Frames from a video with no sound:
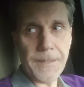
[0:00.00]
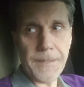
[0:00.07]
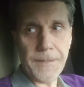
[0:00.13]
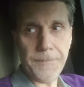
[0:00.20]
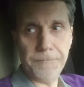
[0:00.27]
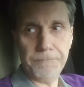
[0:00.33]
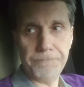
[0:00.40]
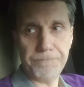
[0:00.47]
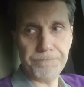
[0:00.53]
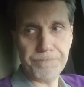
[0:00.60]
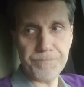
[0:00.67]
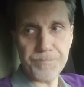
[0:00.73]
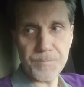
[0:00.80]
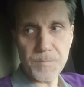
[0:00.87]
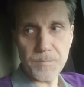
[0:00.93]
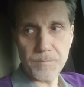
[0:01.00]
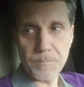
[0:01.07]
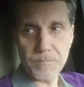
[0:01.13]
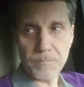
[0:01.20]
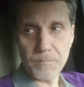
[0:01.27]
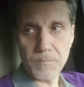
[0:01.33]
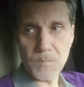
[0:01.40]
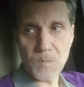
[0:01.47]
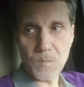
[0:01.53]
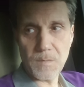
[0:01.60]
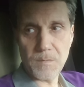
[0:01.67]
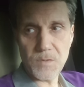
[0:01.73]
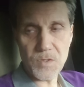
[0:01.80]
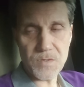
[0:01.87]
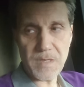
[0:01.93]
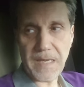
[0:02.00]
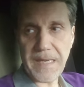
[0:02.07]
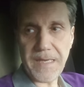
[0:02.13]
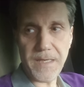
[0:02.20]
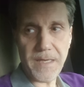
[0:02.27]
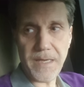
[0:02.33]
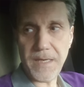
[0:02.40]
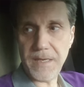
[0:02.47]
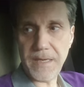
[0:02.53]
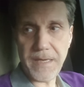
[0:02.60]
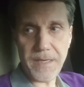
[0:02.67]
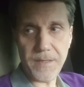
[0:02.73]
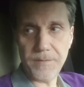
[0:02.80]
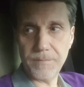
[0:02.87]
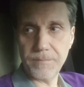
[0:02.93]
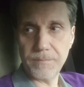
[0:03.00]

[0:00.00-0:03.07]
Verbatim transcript: um, just hate, hate, hate.